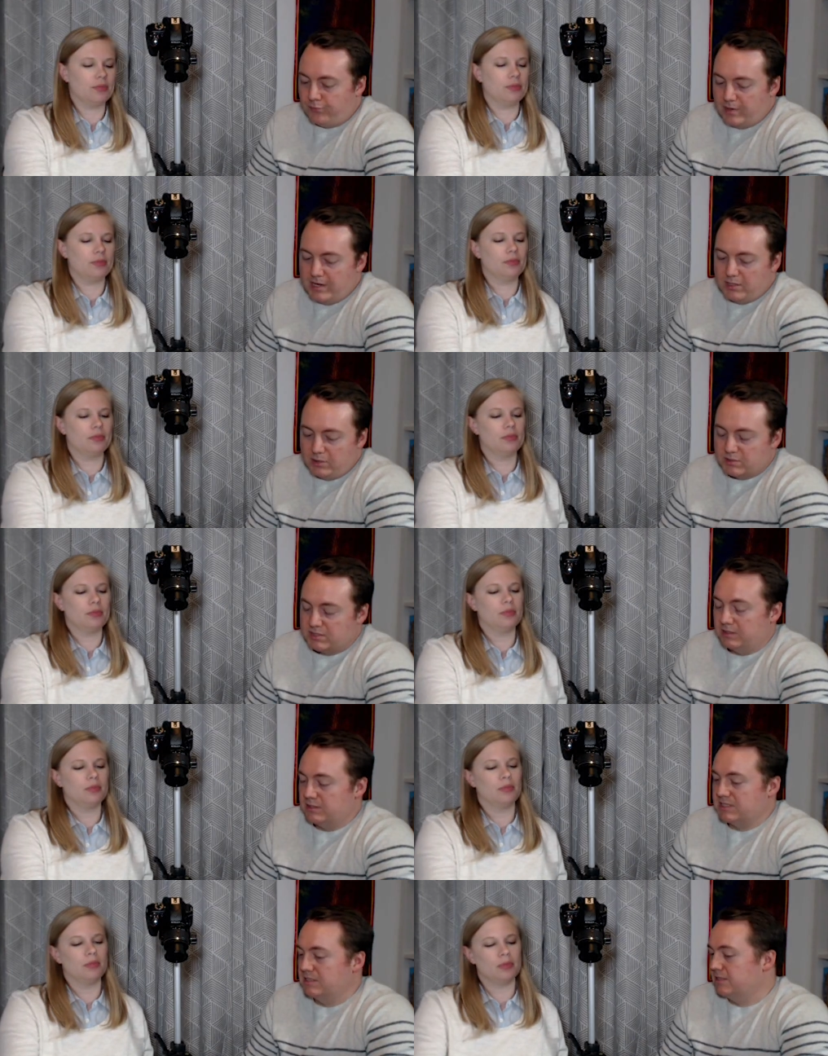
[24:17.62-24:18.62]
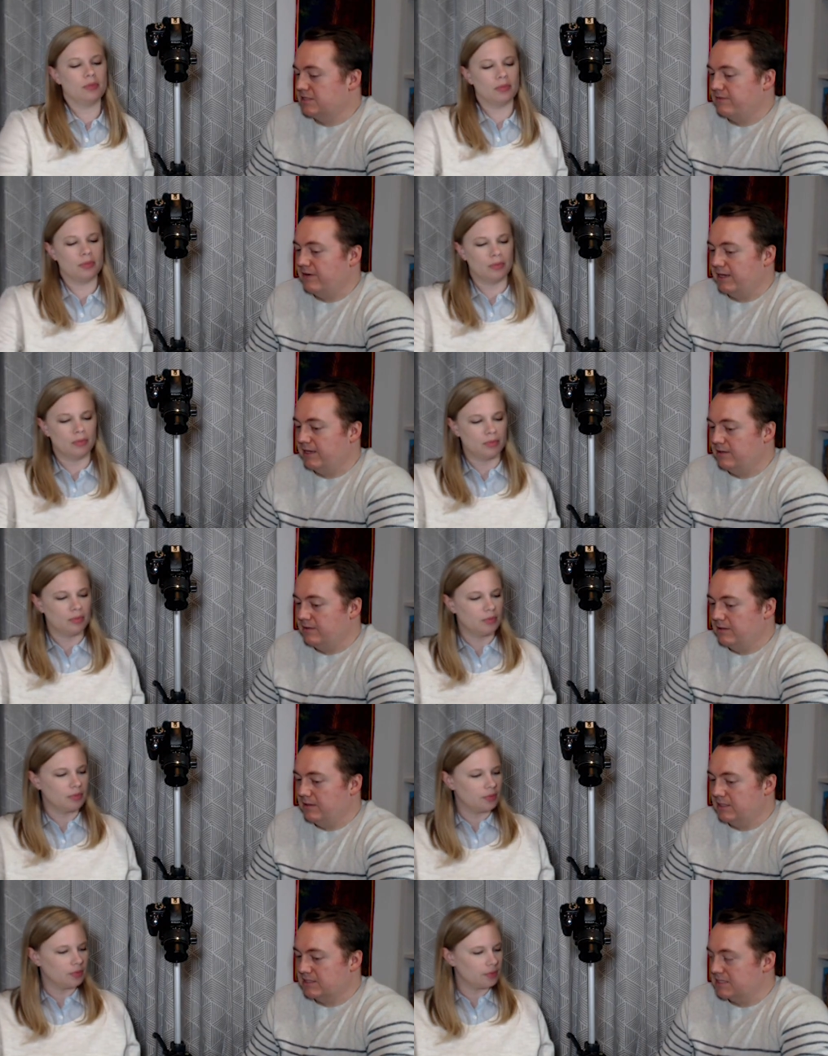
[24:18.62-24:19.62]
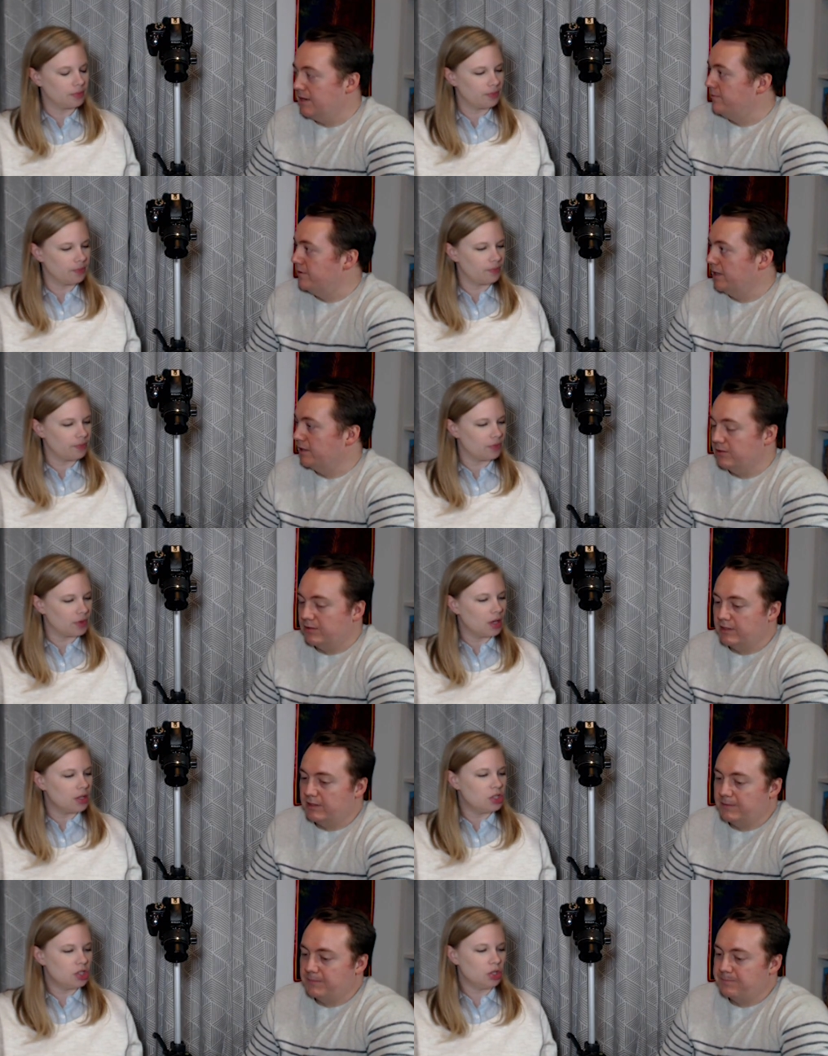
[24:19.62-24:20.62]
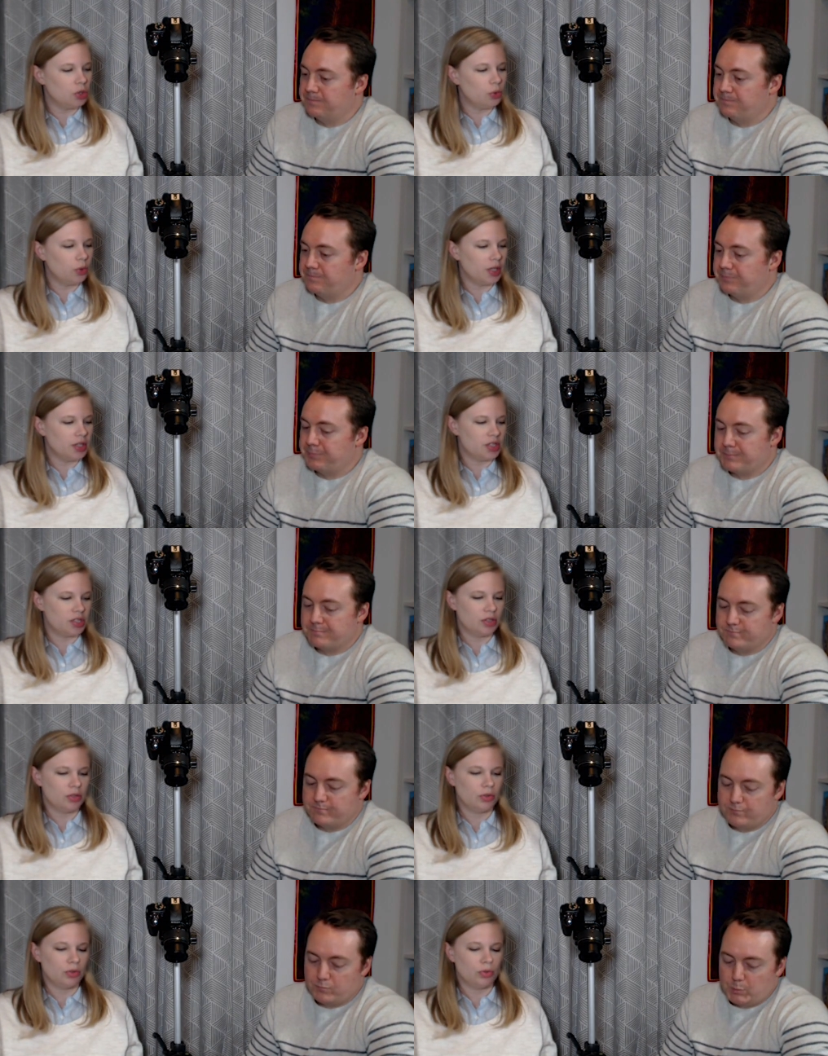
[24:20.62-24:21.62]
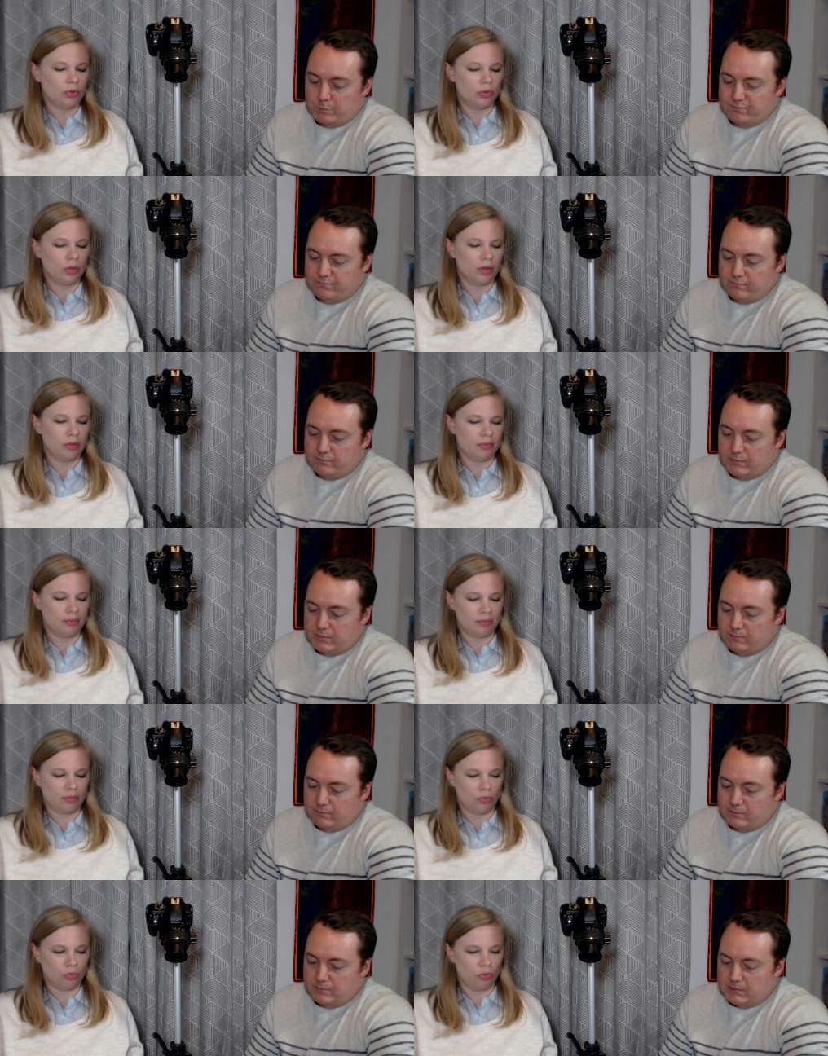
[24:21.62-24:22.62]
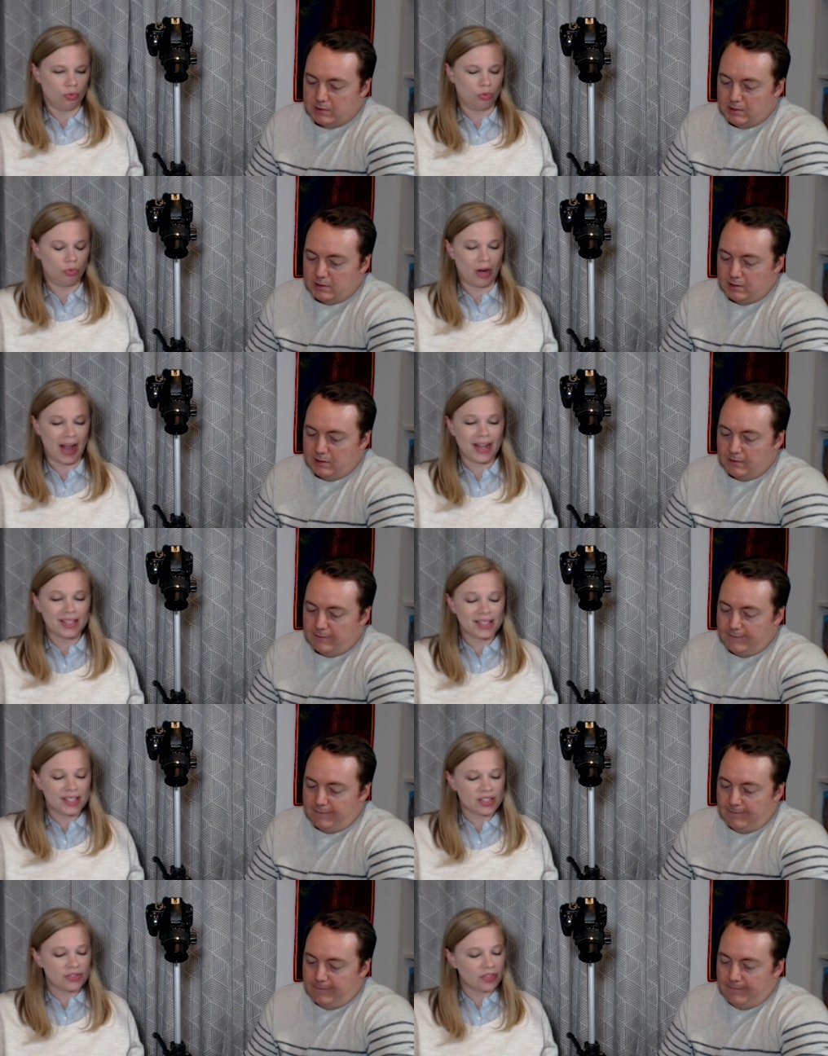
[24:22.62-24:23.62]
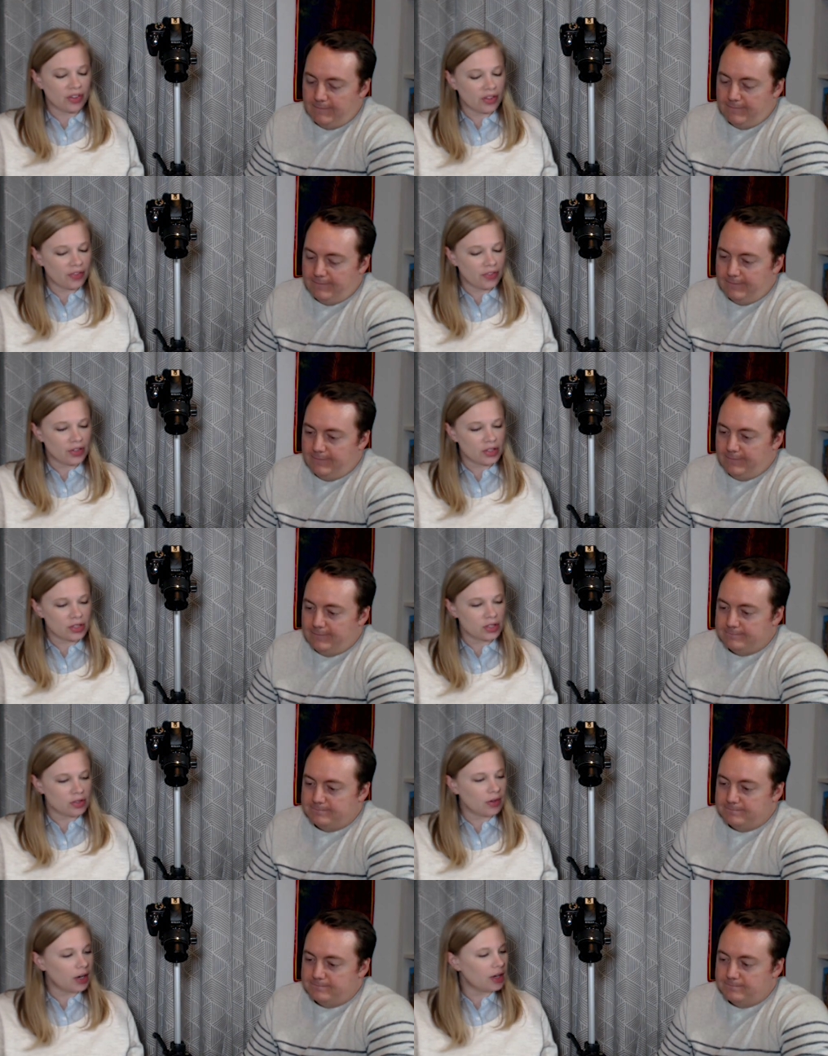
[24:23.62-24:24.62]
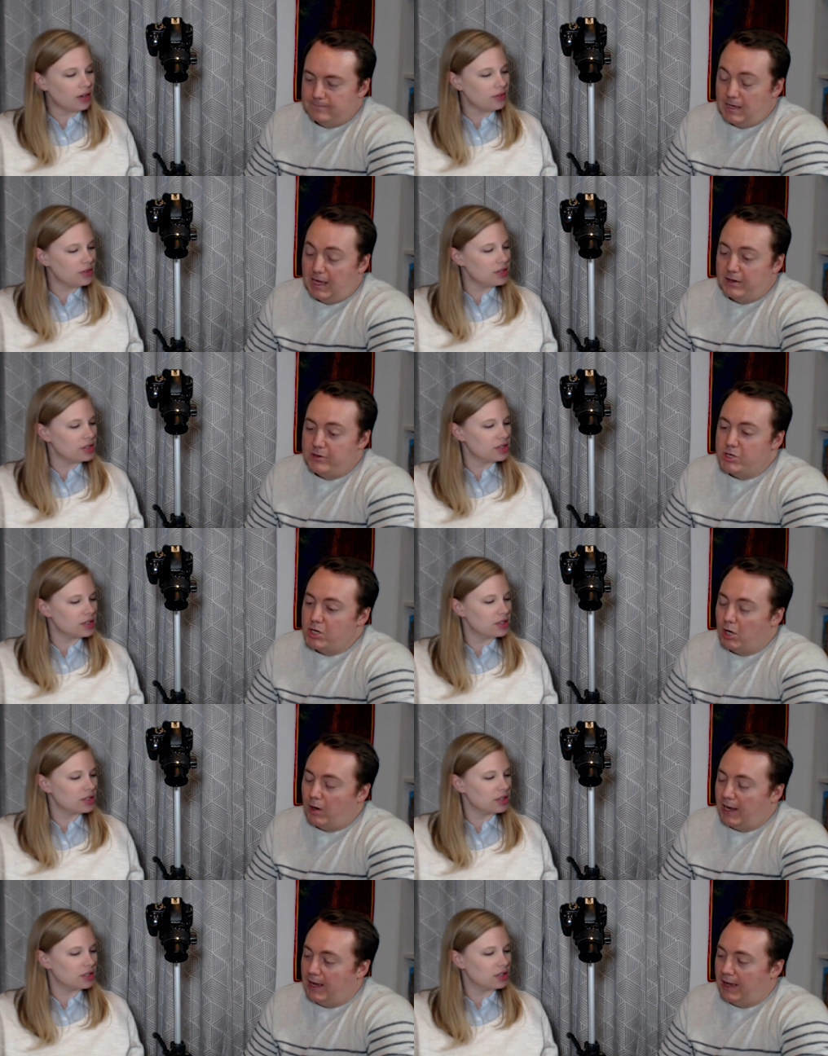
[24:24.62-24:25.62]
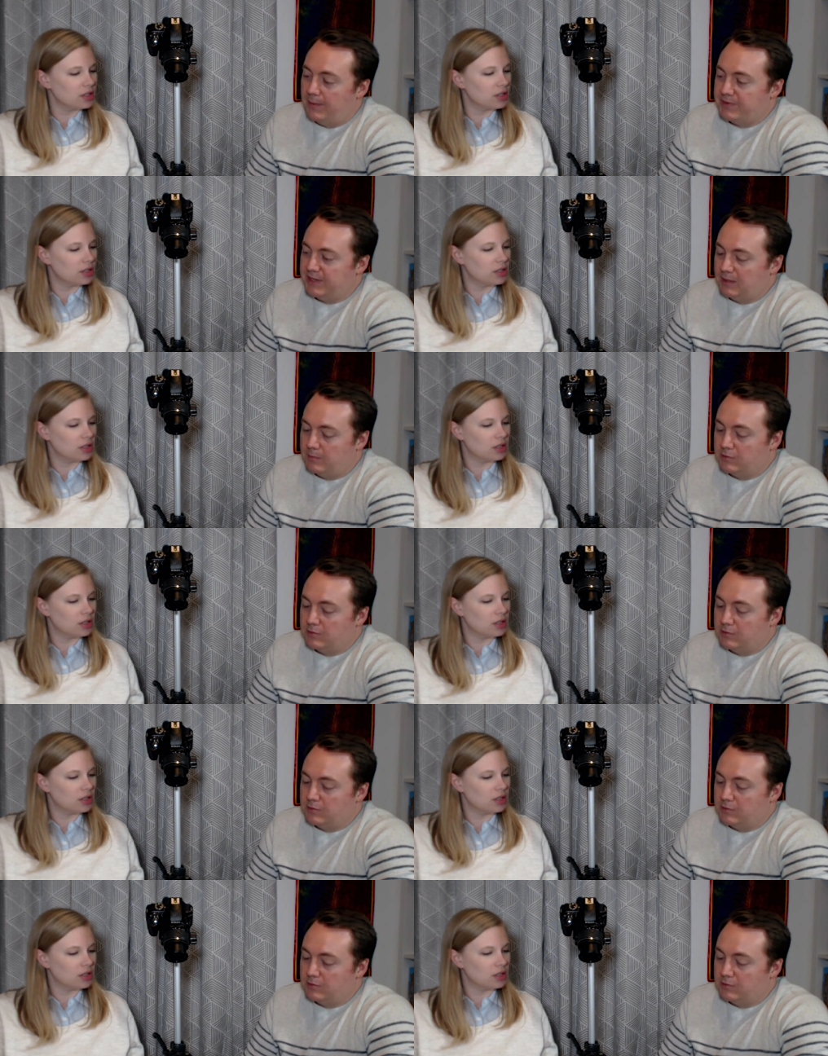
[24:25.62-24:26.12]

Speaker 1: pretty useless in this fight, except for that cunning.
Speaker 2: Do you want to rest for the first
Speaker 1: round? No, I, I'm thinking I'm gonna